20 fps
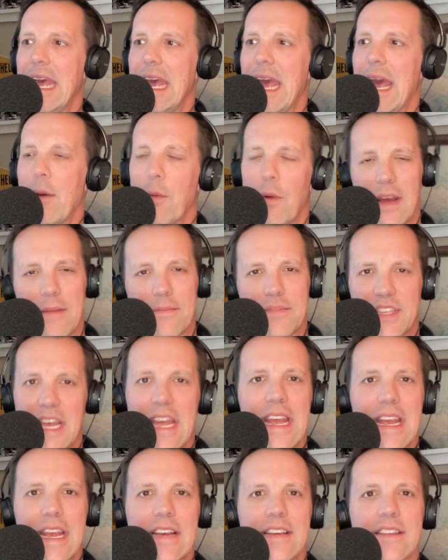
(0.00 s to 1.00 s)
And what I'm
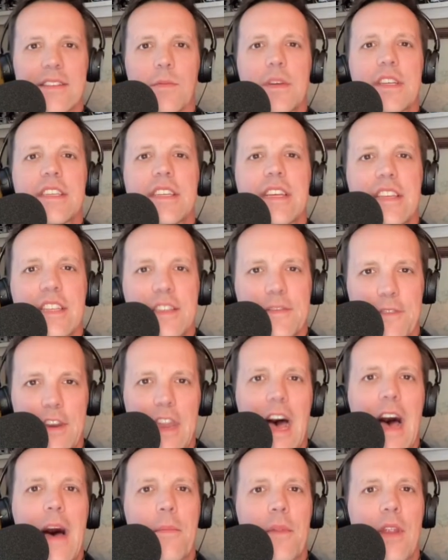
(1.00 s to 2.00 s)
saying is we see this
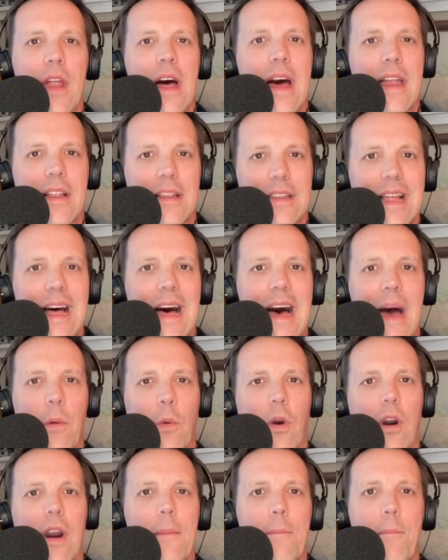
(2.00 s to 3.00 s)
phenomenon a lot
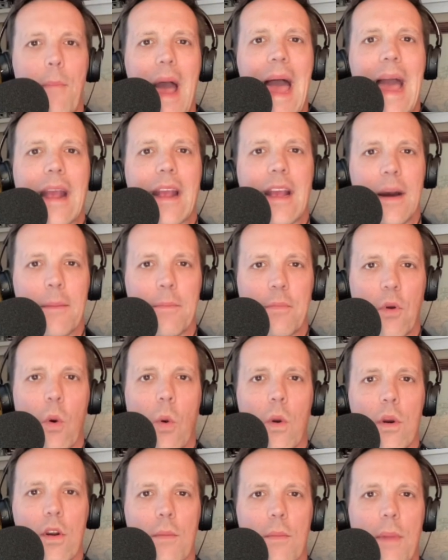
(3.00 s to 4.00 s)
where a backup
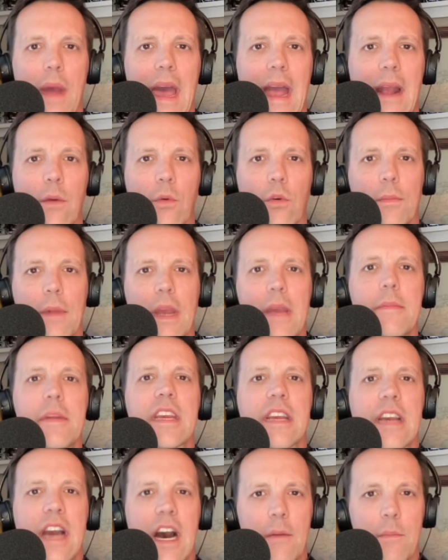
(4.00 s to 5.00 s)
quarterback will maybe
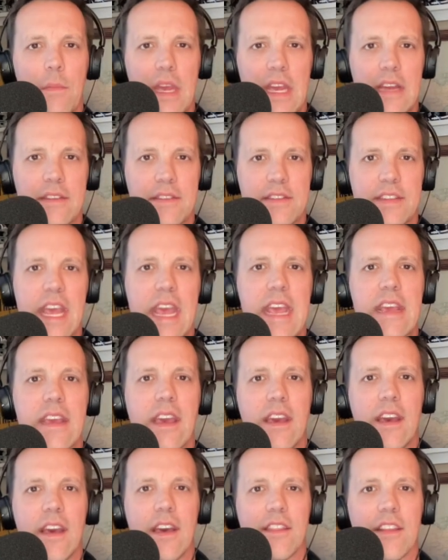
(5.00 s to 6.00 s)
come in,
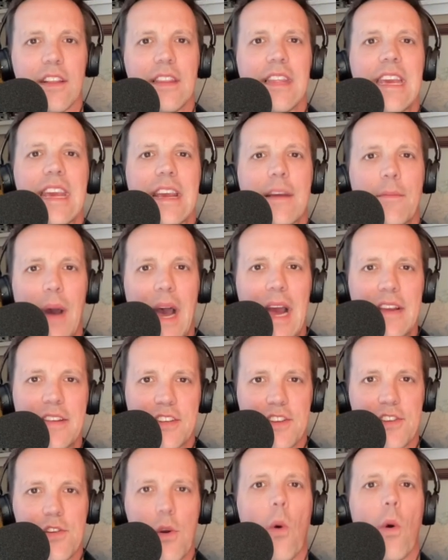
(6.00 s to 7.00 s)
take the league by
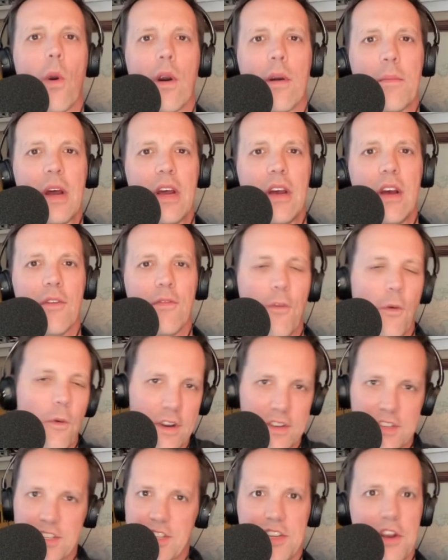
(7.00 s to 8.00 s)
storm
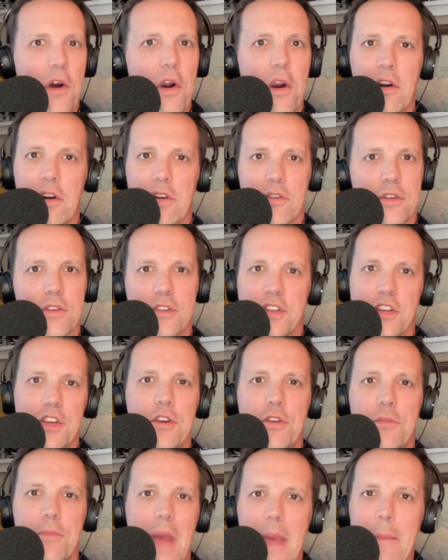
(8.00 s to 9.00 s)
for a start or
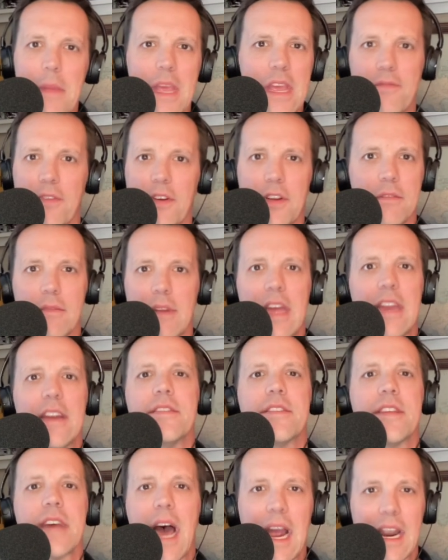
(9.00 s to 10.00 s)
two, maybe even an
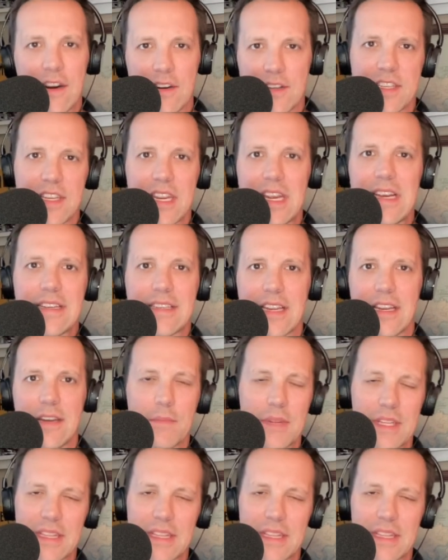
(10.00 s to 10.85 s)
entire season.